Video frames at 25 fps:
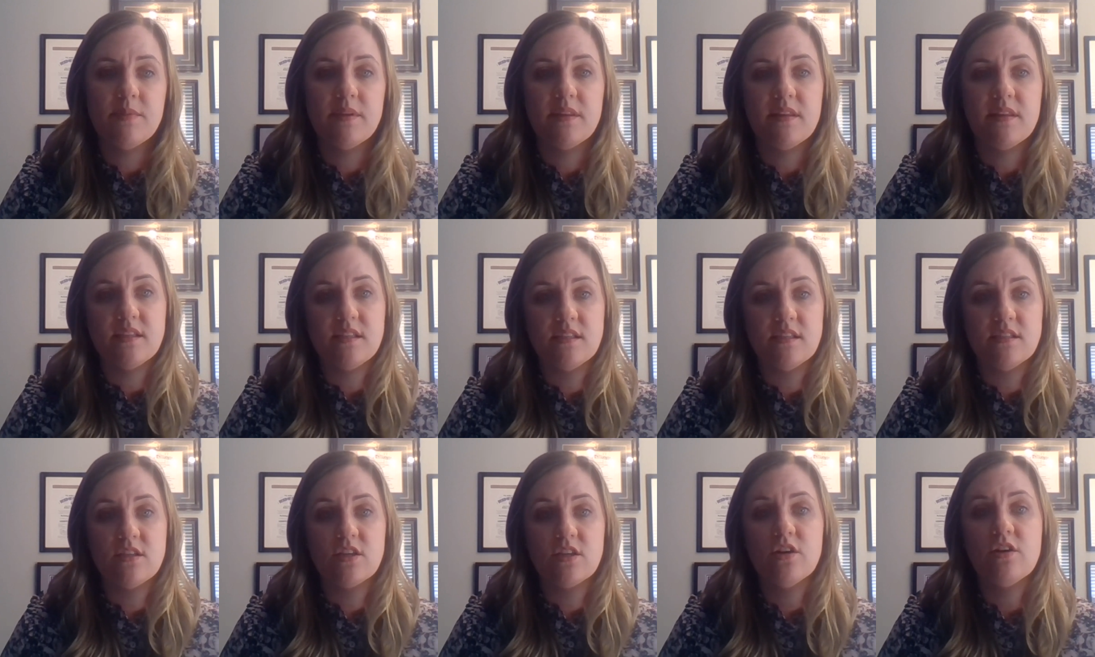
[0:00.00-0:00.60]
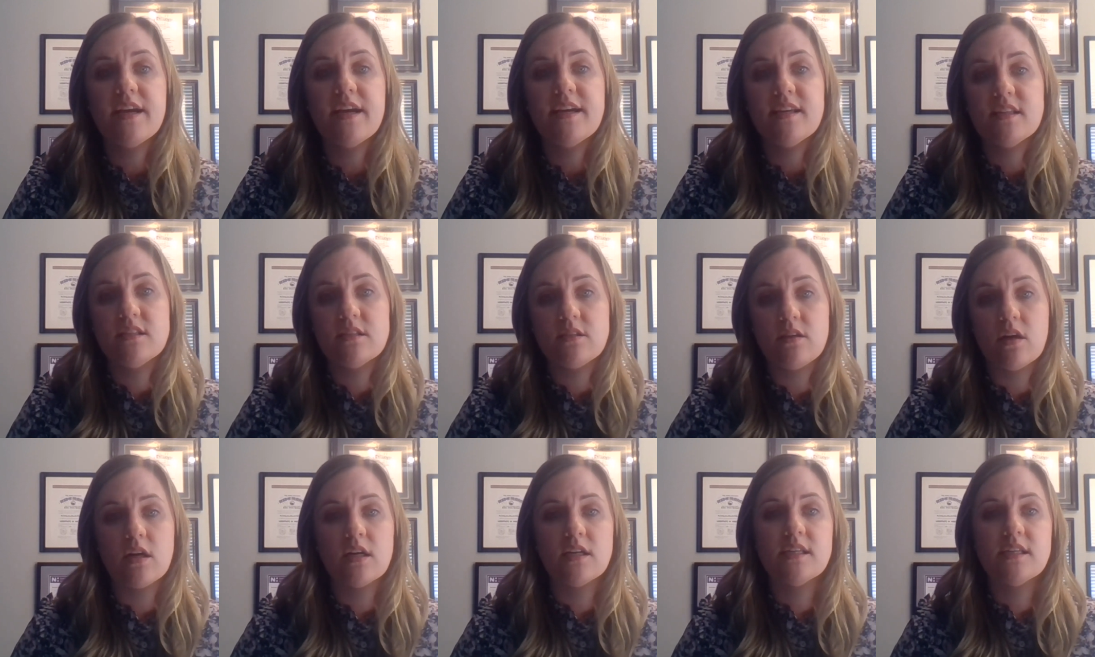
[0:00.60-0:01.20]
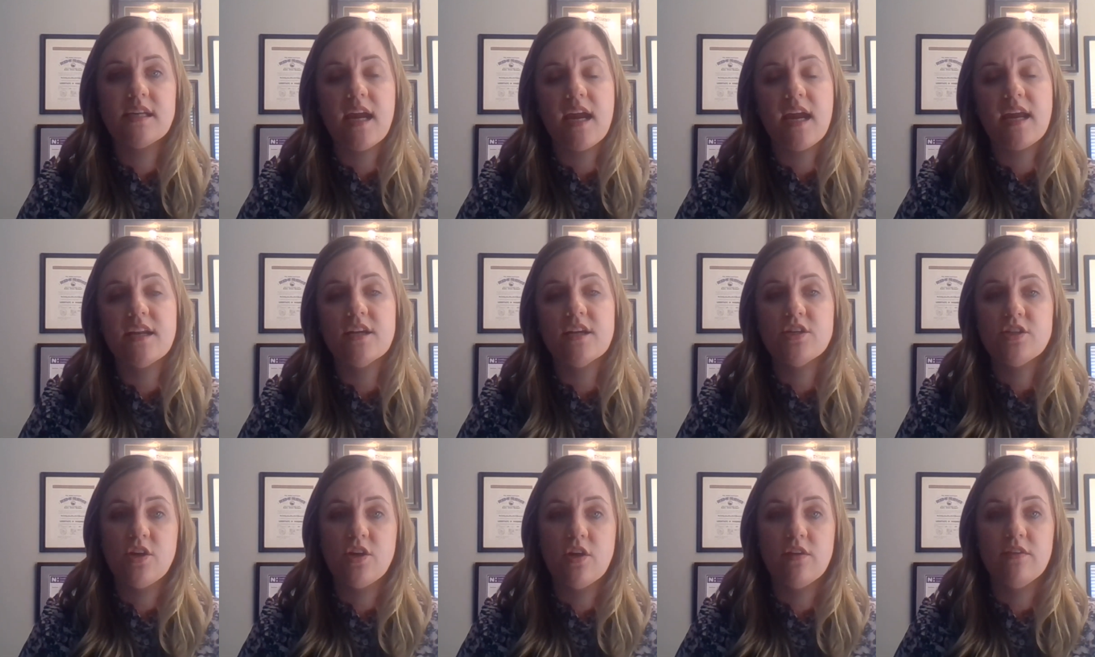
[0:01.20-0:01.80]
but this is a great start to kind
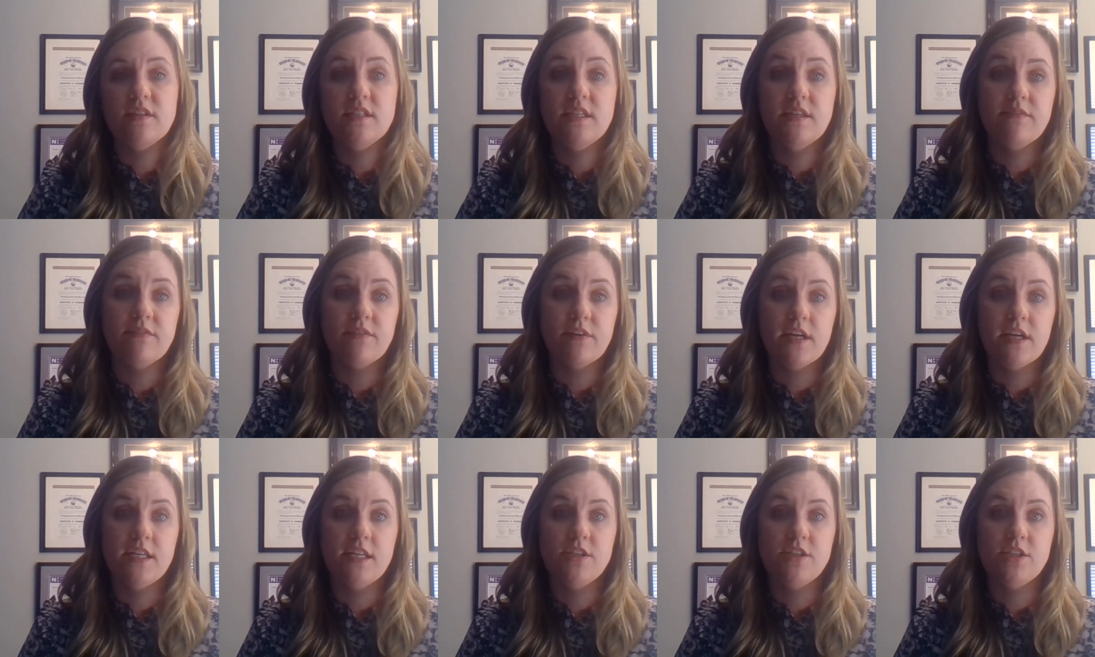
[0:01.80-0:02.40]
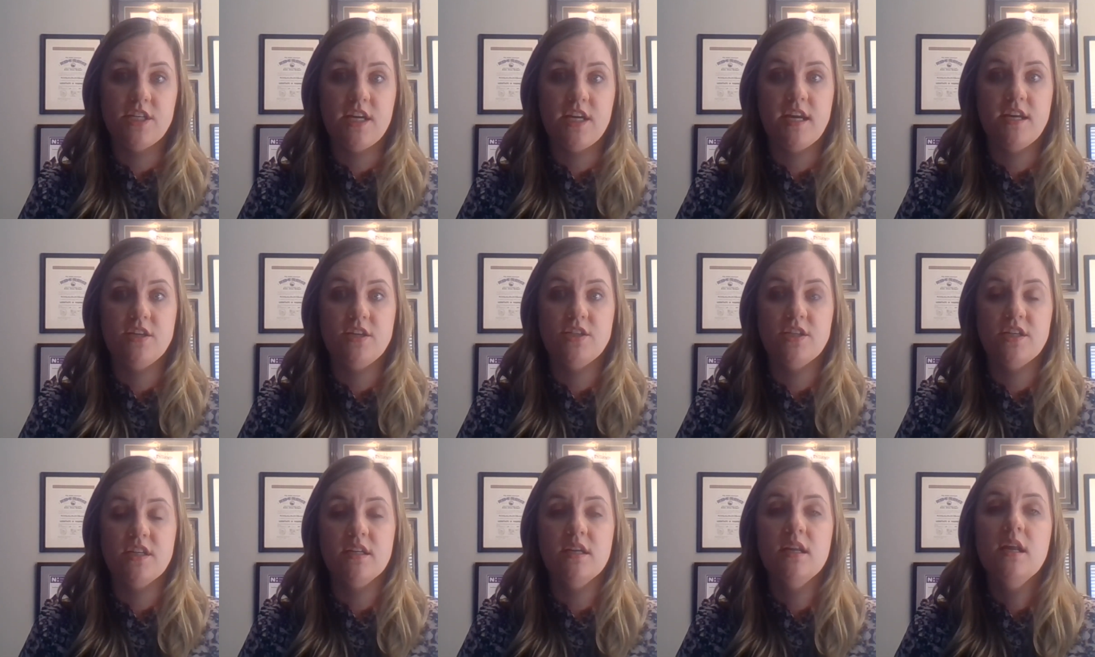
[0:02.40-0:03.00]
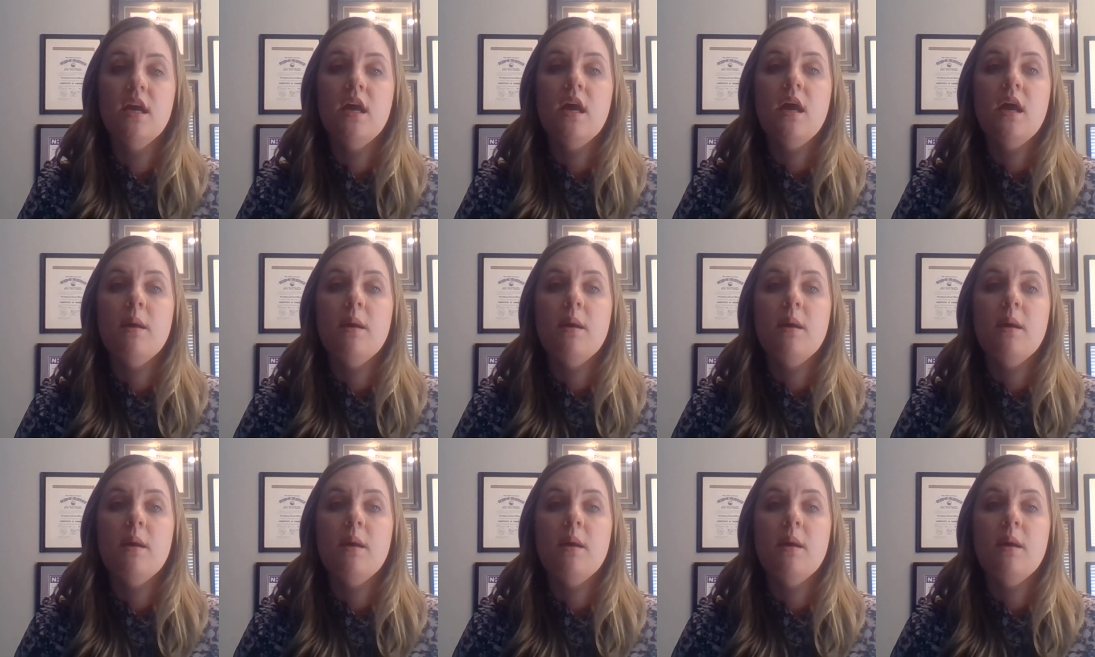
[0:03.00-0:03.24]
of show the differentiation